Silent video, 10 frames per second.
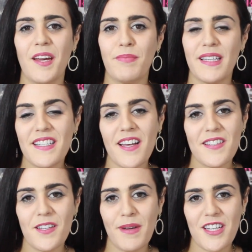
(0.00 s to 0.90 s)
Please
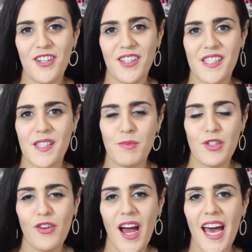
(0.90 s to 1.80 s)
also make sure to
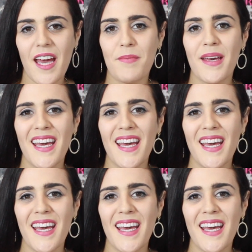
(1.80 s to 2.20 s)
subscribe